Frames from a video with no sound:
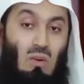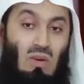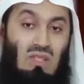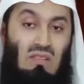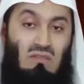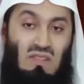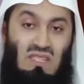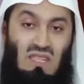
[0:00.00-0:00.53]
There
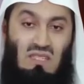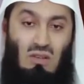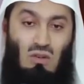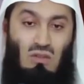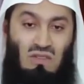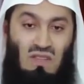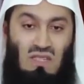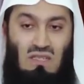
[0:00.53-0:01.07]
was a
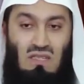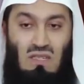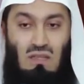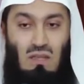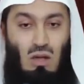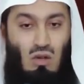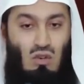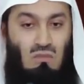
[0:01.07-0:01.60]
visitor who
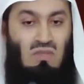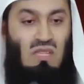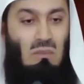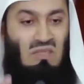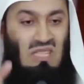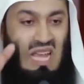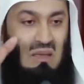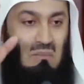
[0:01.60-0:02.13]
visited the home
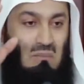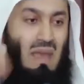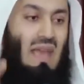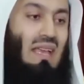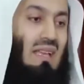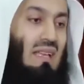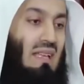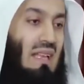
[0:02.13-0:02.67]
some time
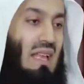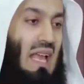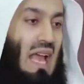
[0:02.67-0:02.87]
back.